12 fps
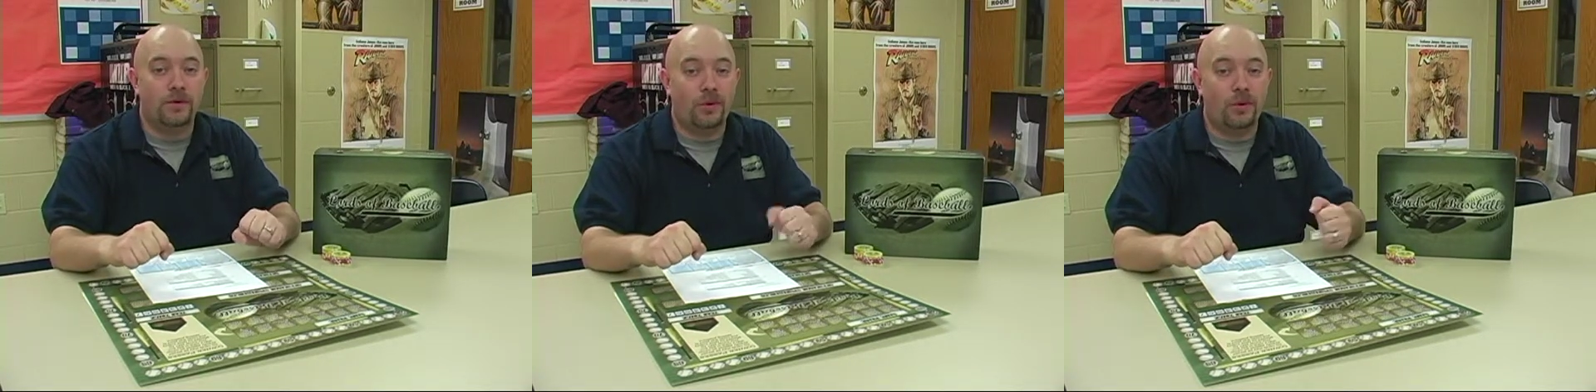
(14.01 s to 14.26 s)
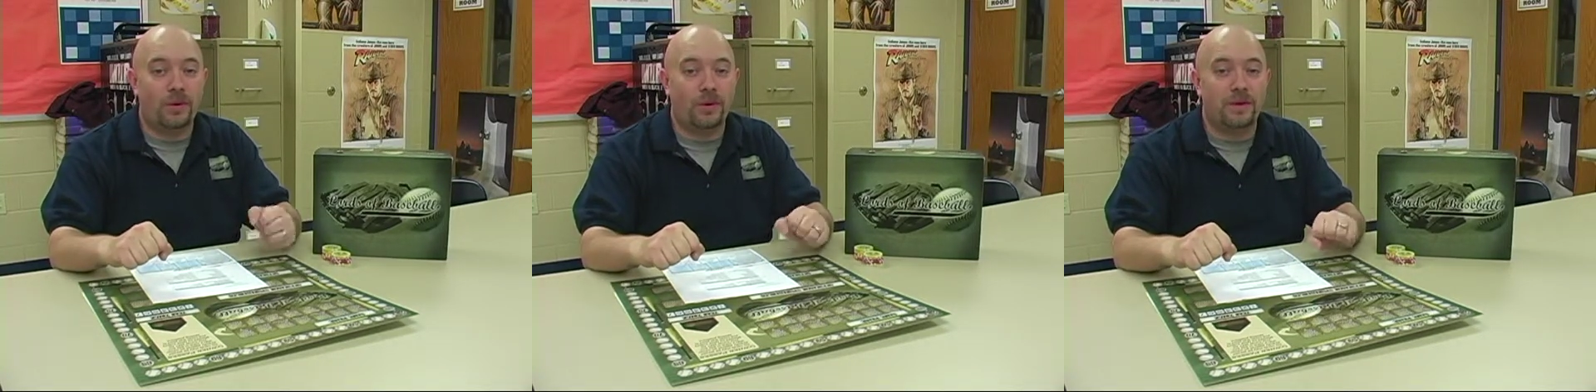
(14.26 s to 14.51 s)

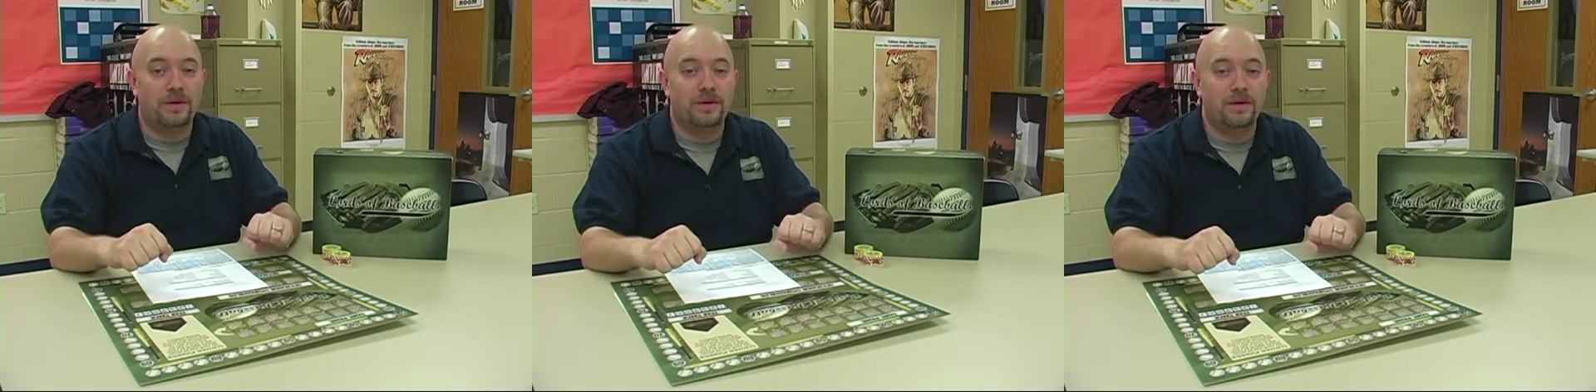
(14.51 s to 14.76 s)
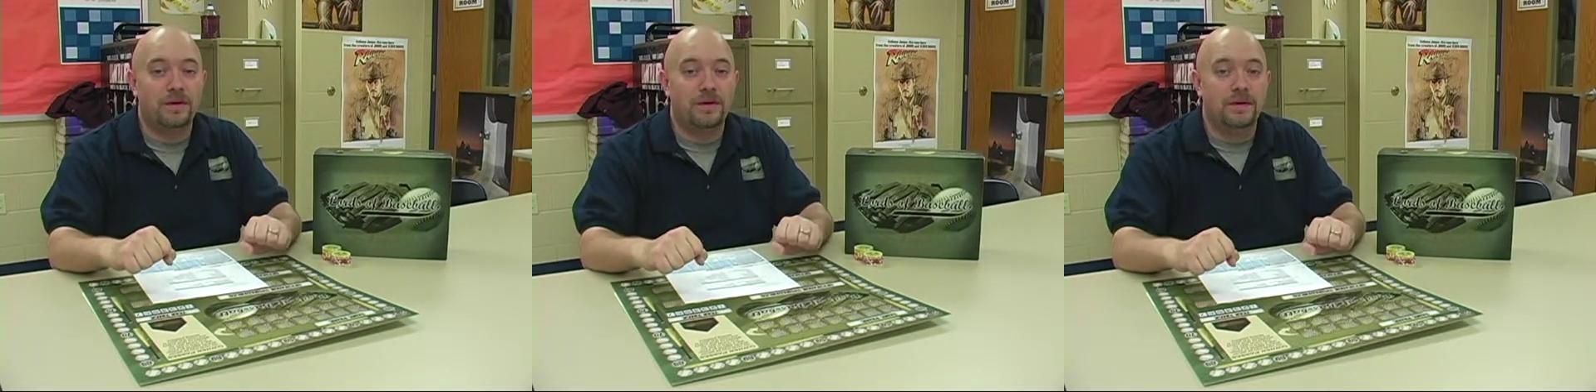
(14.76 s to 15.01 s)
Or,
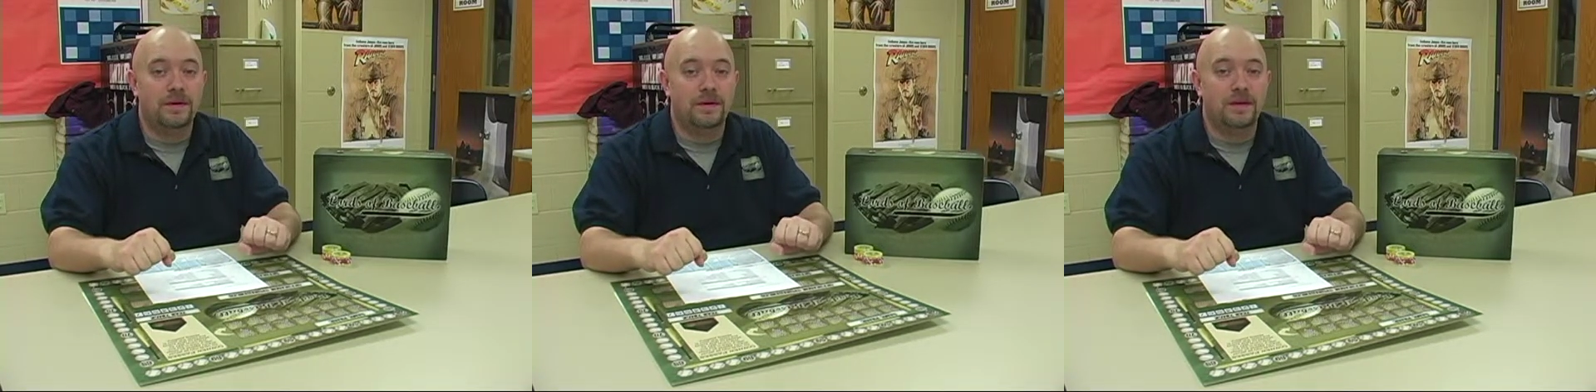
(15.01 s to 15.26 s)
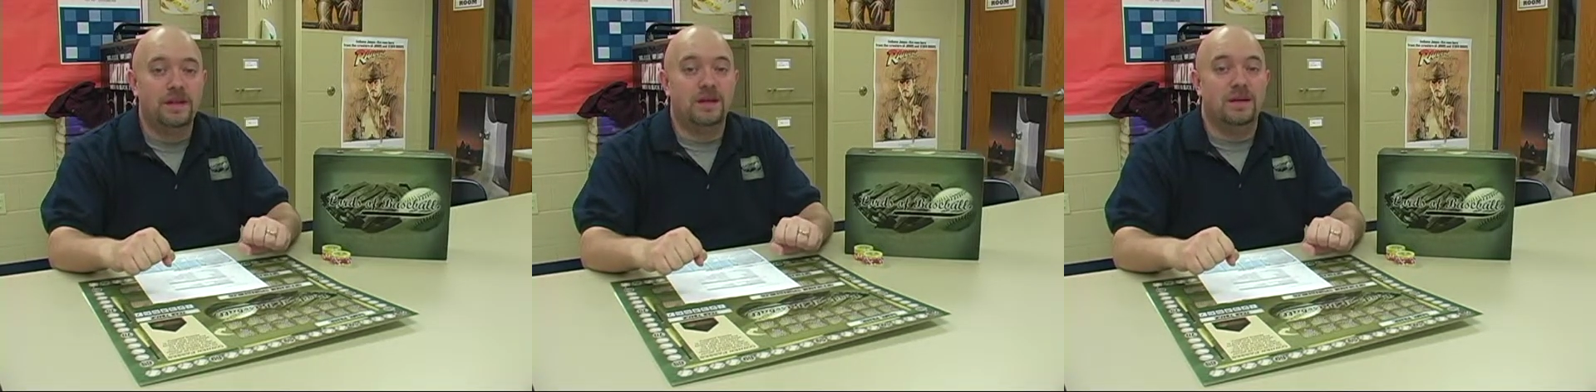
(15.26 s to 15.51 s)

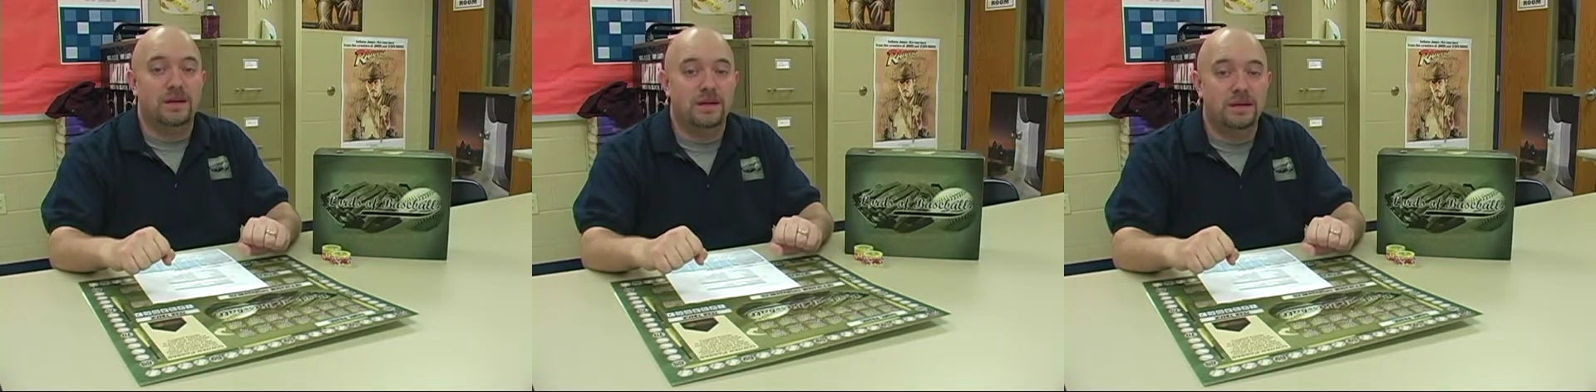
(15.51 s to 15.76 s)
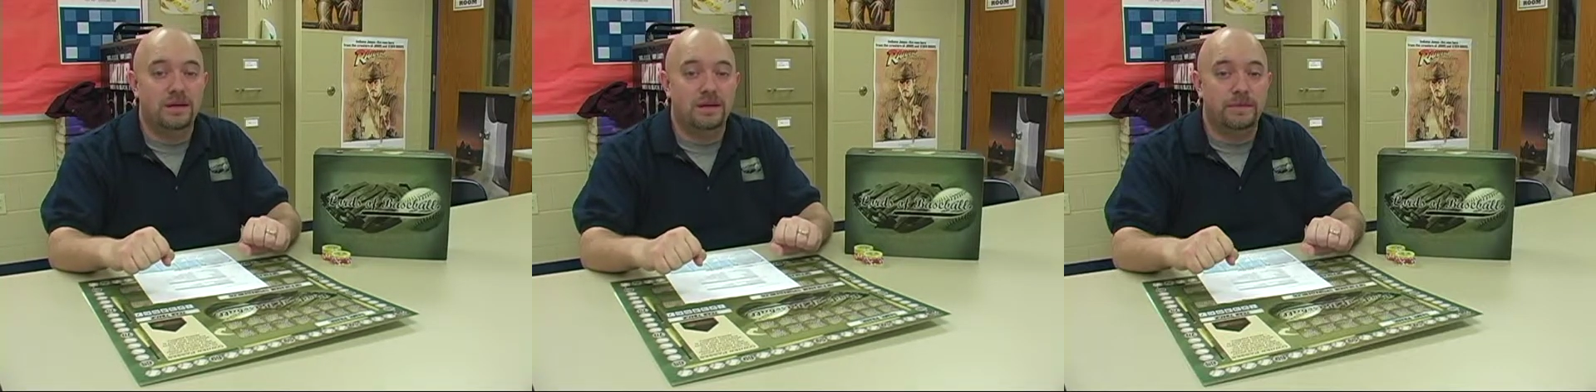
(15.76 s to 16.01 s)

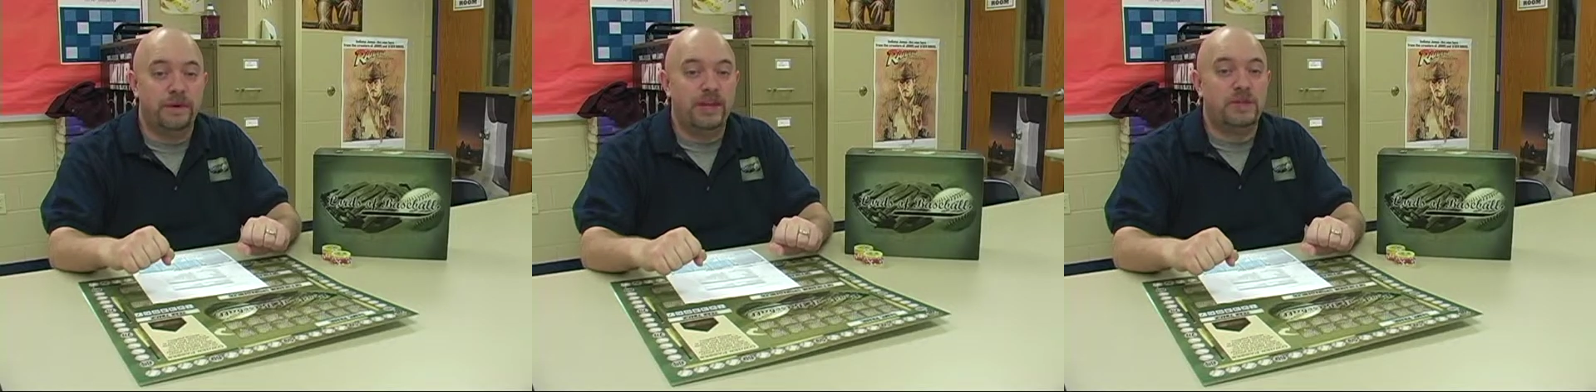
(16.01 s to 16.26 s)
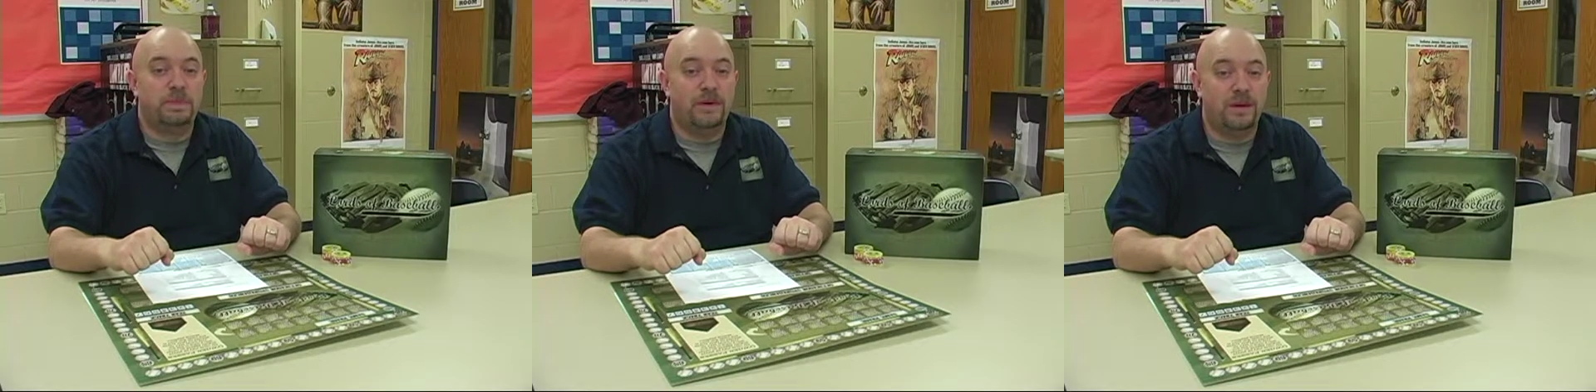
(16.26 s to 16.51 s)

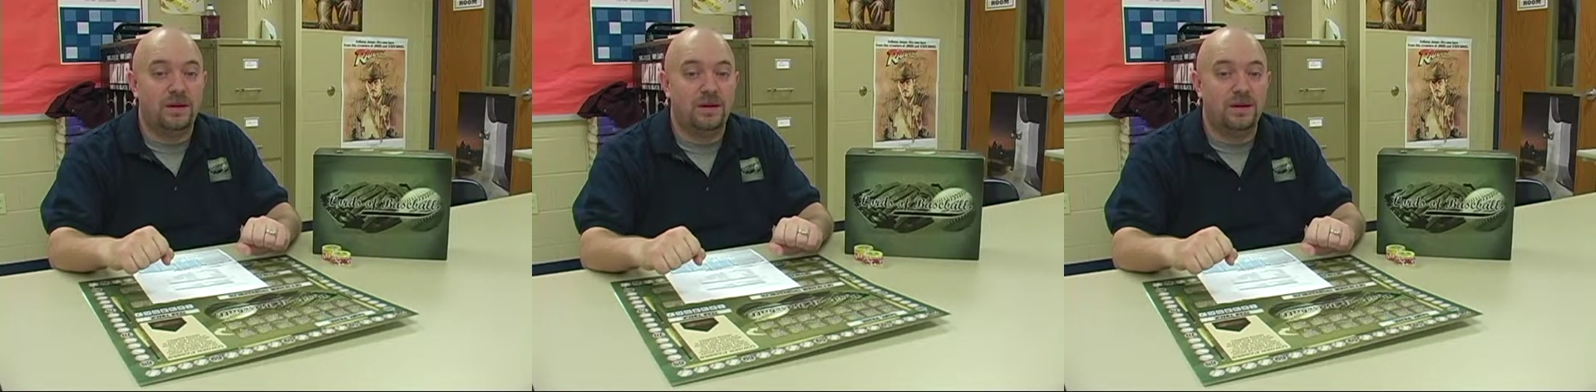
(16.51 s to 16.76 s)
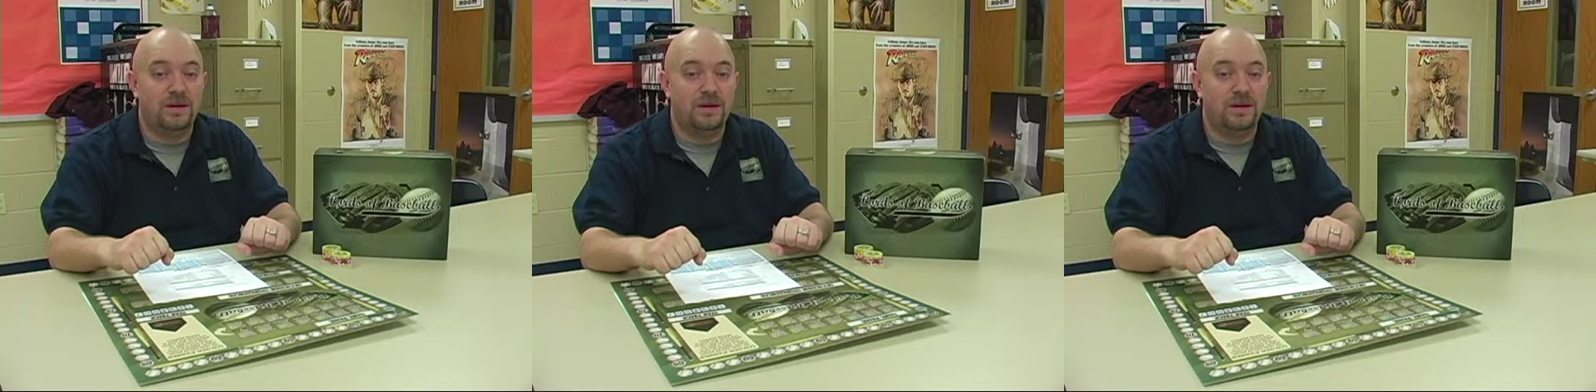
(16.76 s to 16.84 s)
baseball.